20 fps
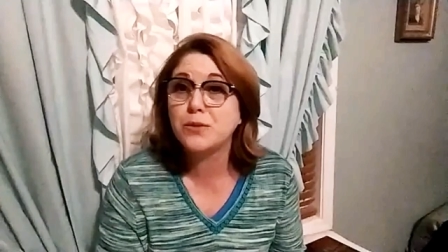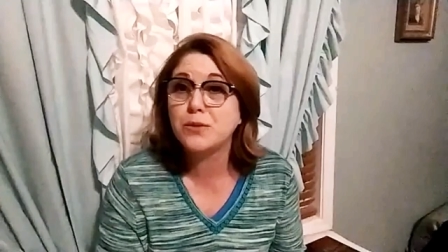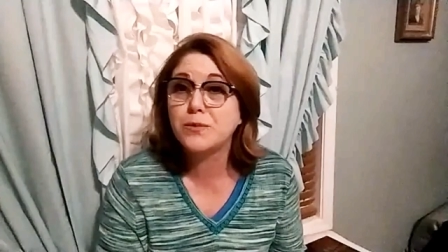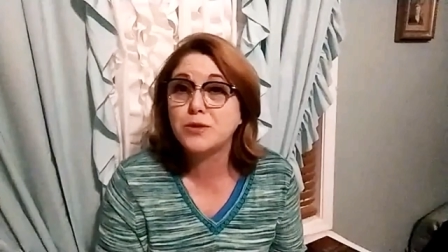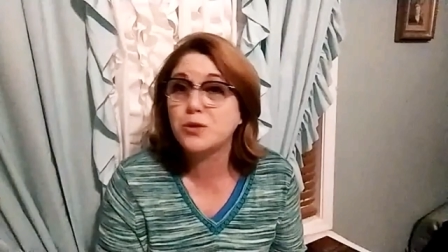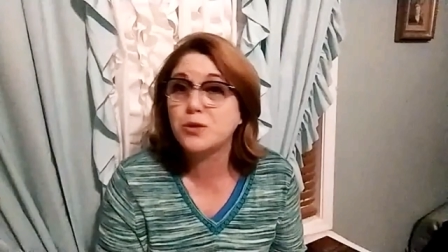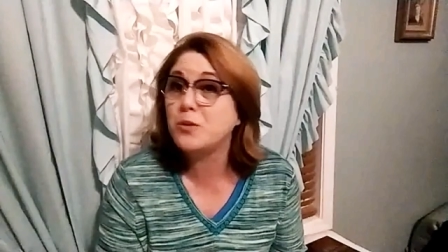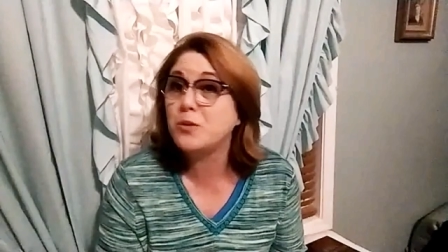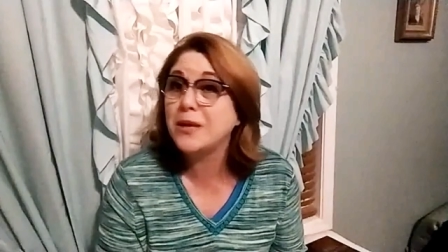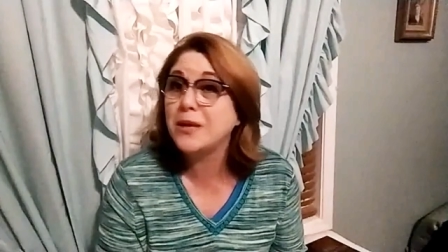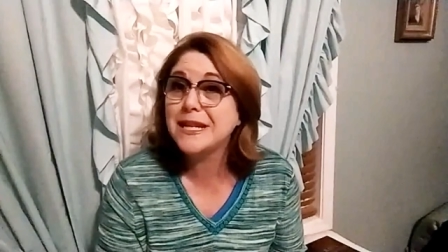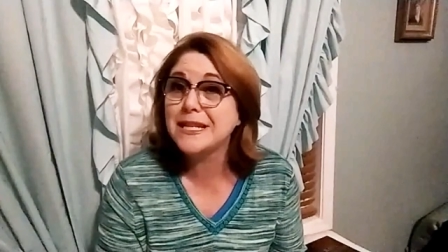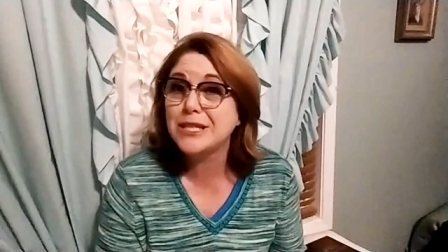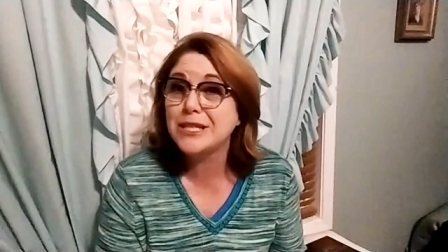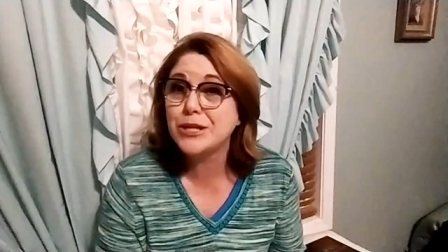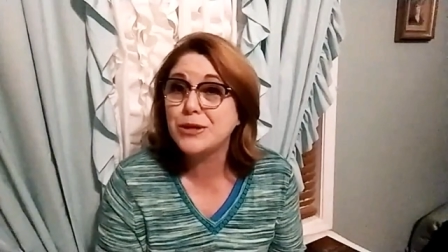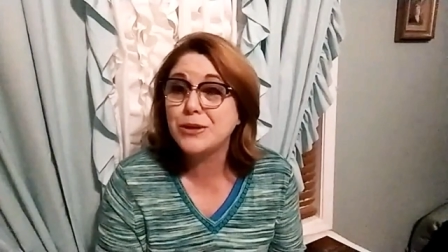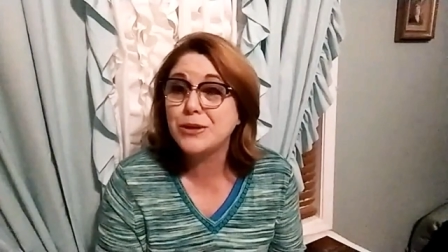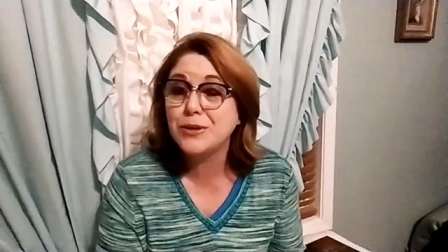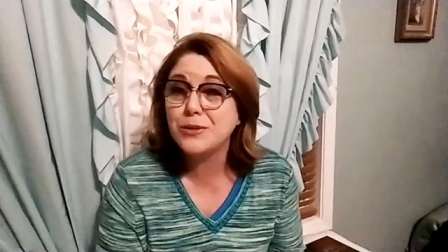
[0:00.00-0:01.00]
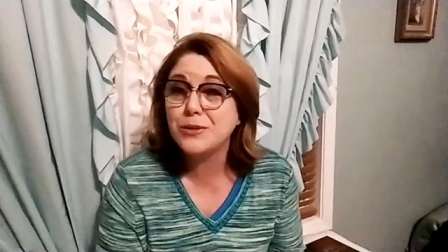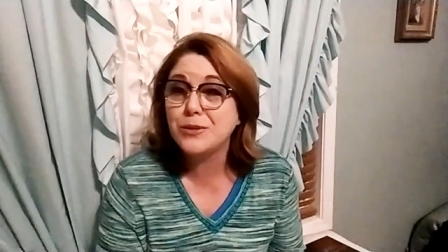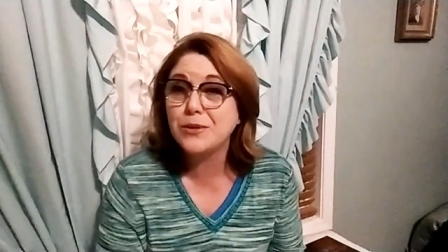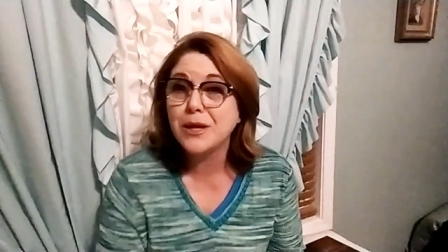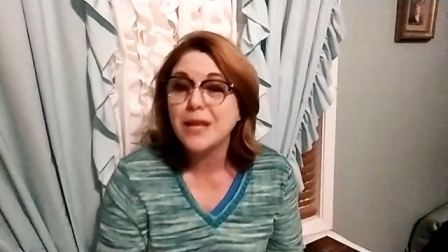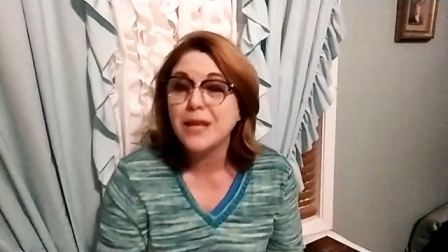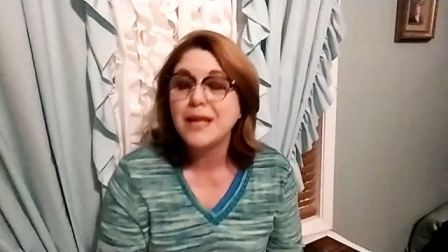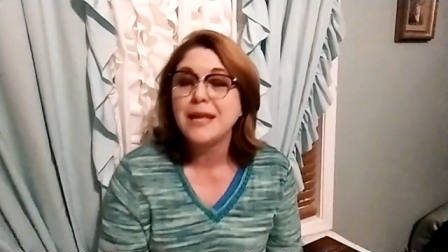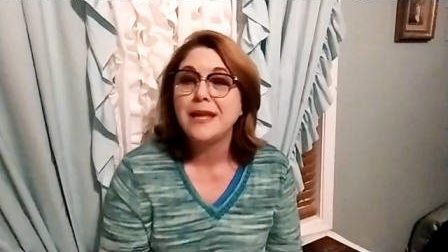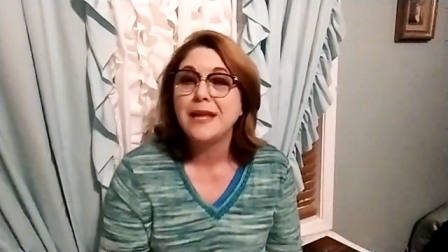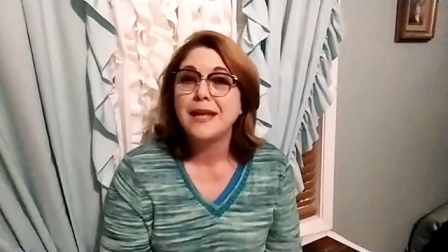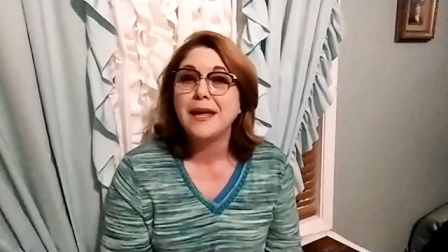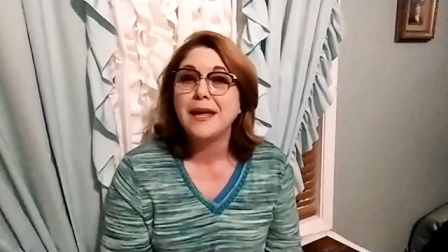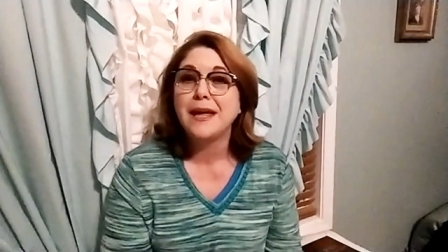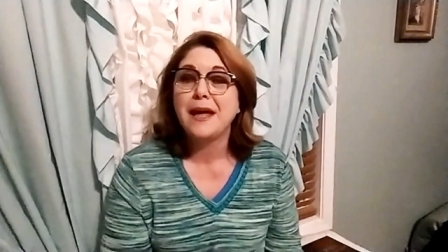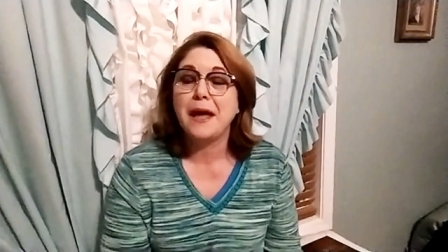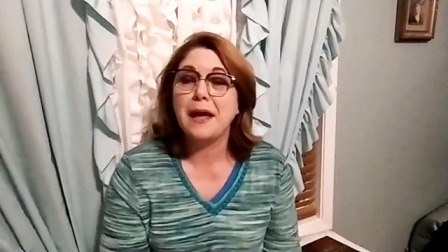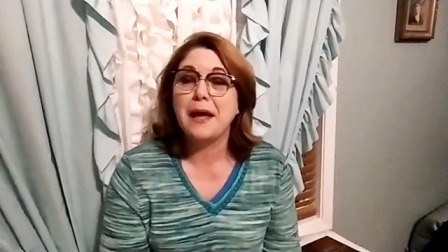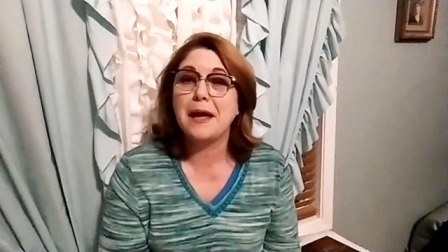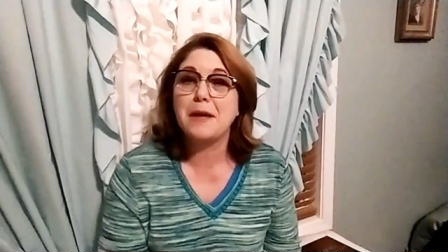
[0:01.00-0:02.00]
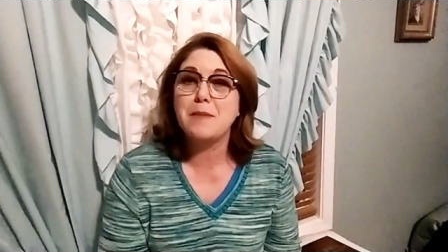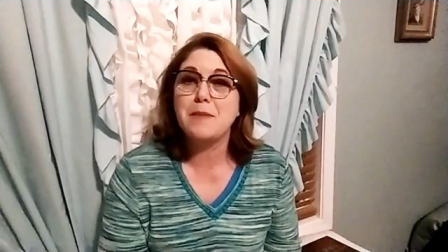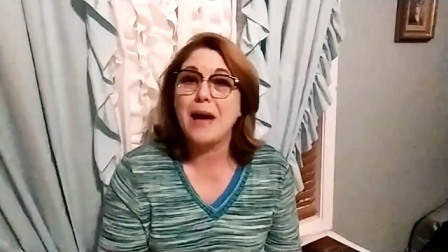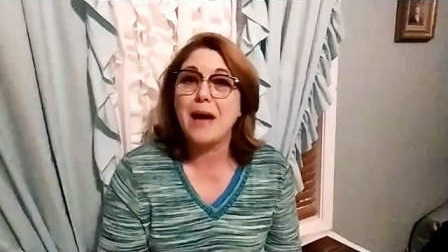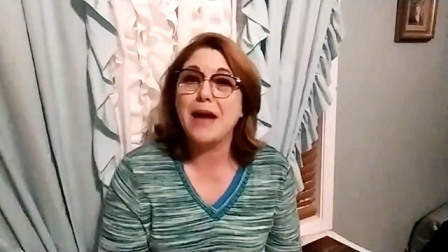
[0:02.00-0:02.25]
22, um,